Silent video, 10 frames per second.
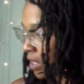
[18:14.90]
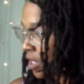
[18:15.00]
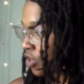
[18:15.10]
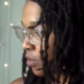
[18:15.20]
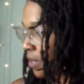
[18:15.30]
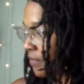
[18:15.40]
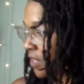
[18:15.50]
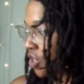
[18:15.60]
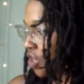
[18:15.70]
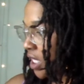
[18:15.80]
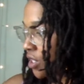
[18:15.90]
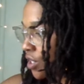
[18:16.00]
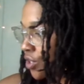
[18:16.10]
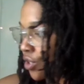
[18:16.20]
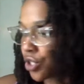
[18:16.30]
So we have the
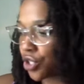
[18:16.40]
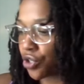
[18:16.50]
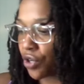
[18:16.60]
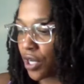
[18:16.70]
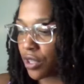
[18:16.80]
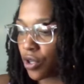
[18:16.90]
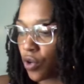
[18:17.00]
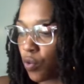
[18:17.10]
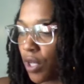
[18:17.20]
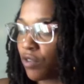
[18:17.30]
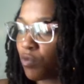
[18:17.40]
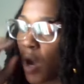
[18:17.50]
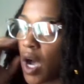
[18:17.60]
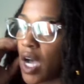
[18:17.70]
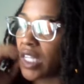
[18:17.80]
justice, the strength, the queen of
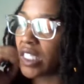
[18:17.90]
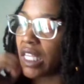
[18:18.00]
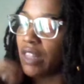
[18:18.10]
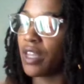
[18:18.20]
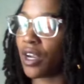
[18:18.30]
wands, and there